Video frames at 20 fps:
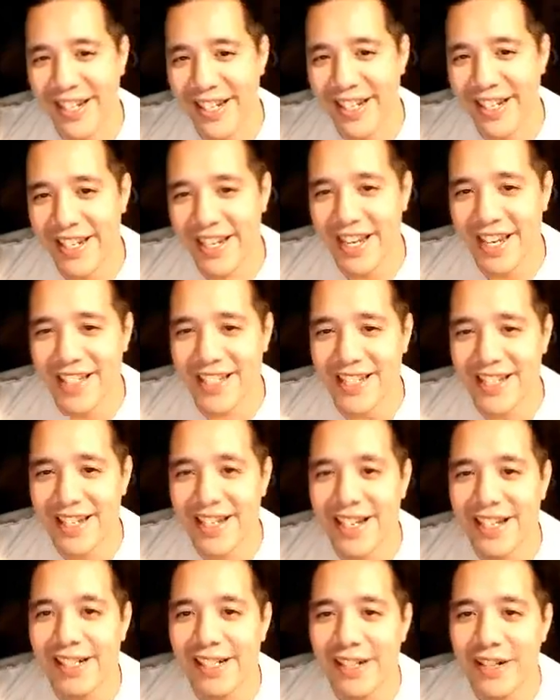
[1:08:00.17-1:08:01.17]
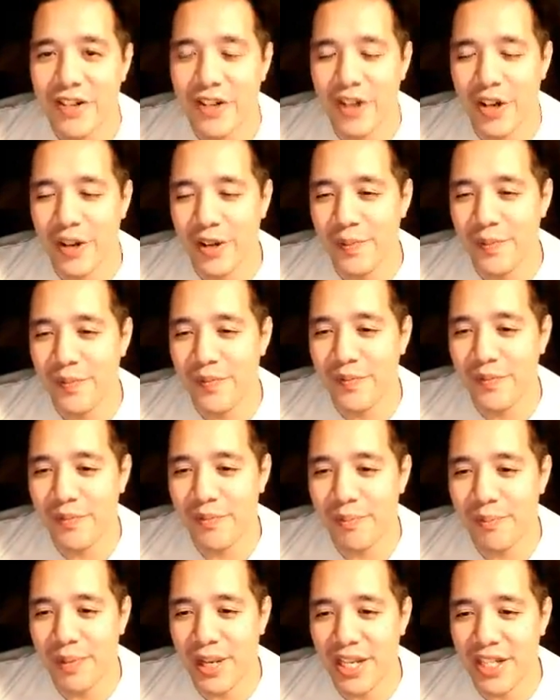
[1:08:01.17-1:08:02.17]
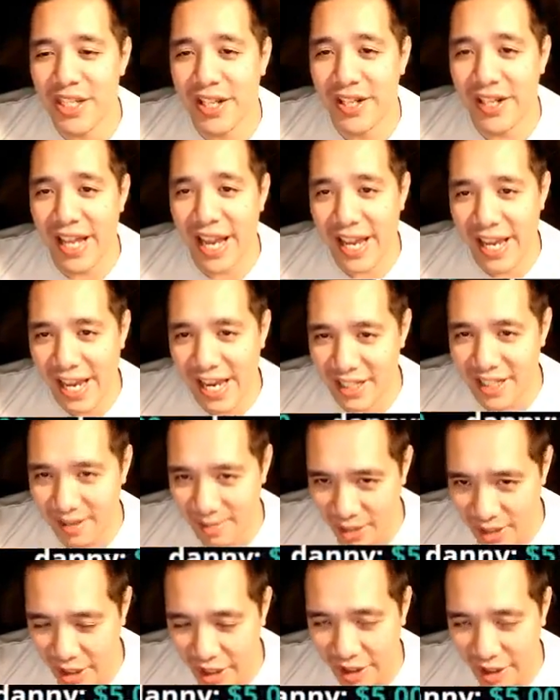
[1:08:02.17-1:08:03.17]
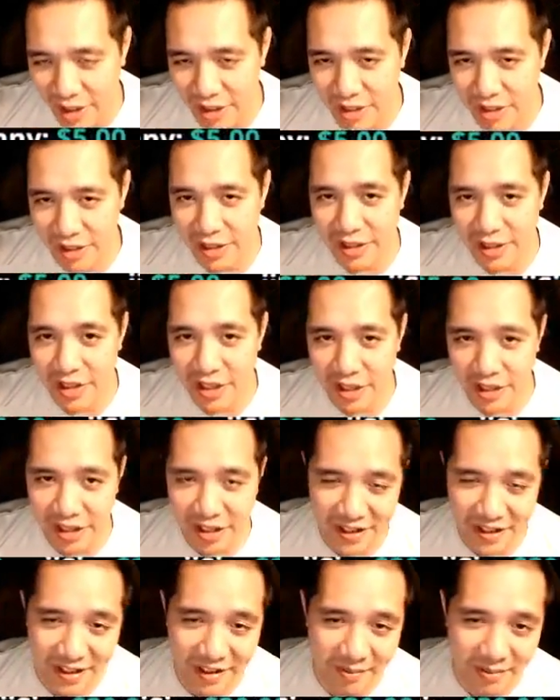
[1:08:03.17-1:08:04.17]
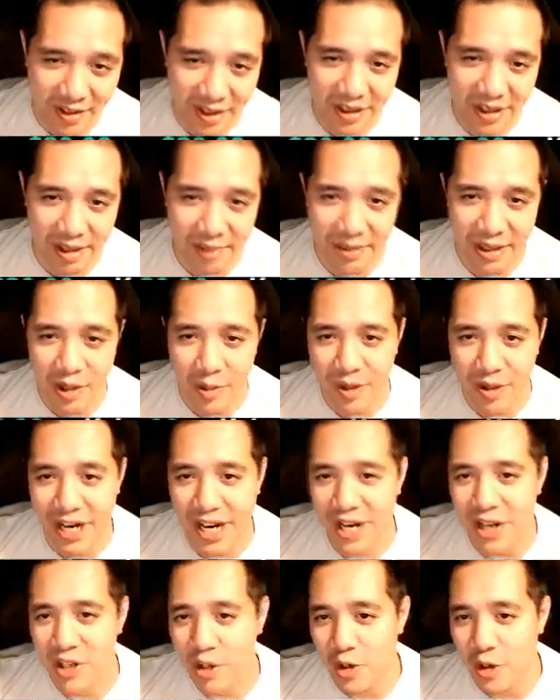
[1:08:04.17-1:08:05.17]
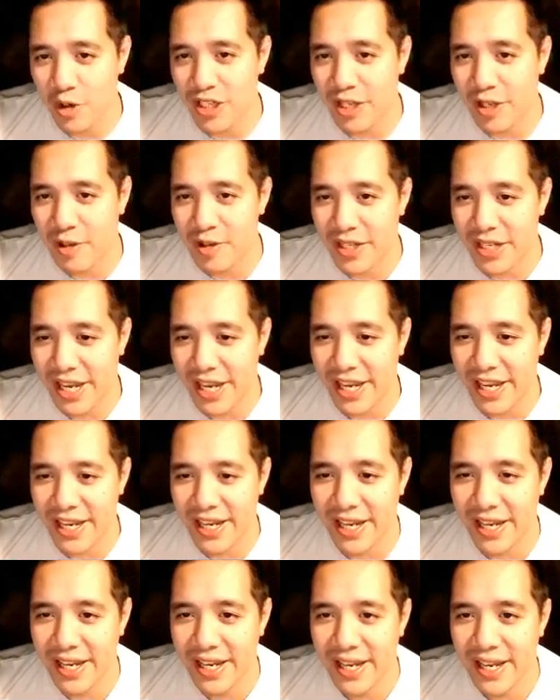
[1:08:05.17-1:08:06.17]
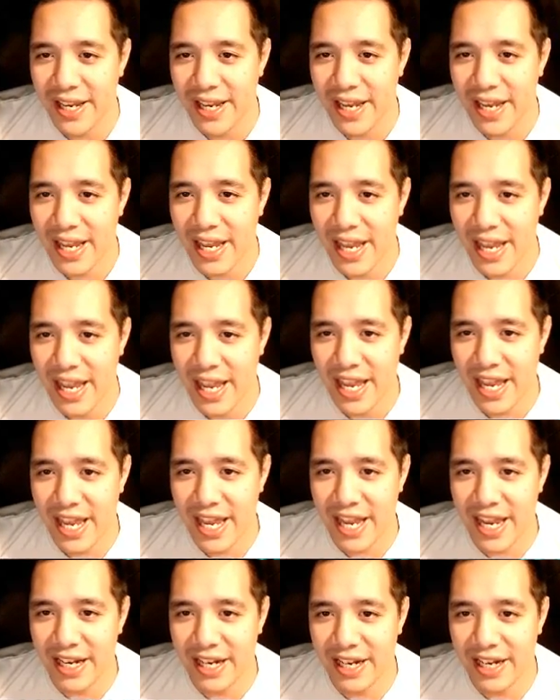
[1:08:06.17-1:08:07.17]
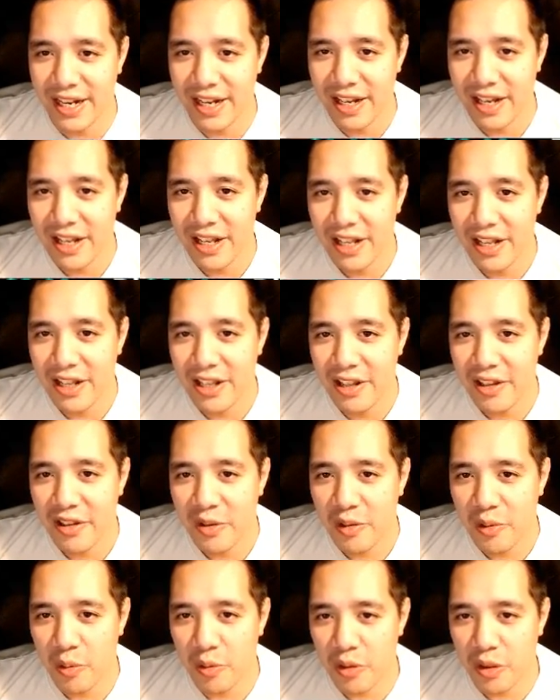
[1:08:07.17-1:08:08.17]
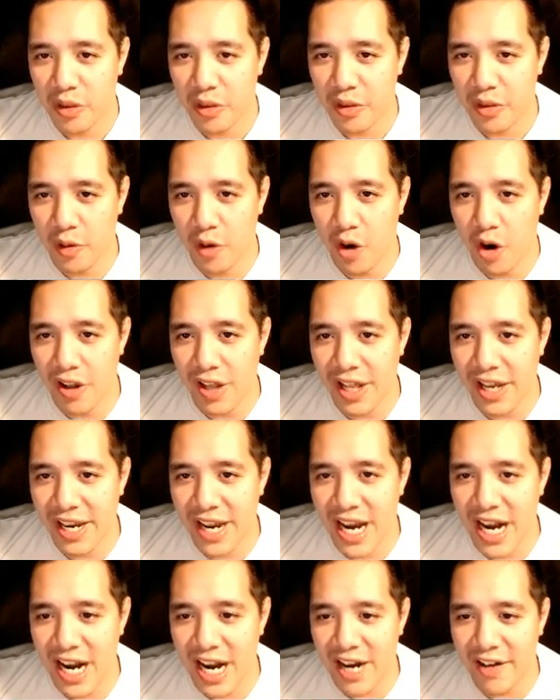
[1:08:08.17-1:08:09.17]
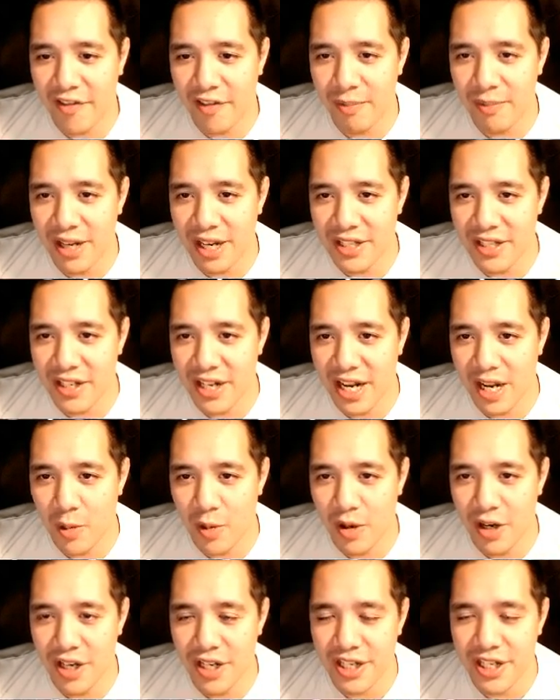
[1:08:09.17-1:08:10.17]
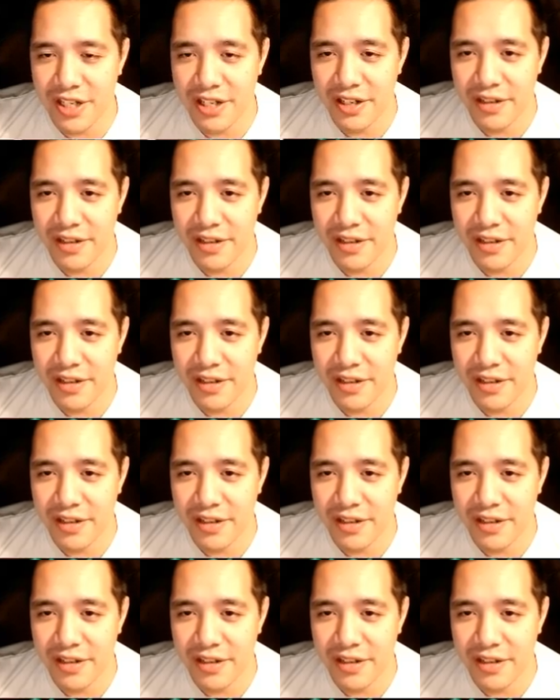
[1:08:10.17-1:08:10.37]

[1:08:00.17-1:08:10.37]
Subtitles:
yes. So basically, I asked him to tell us to let me know what kind of jokes he was saying, and all I got out of him yesterday was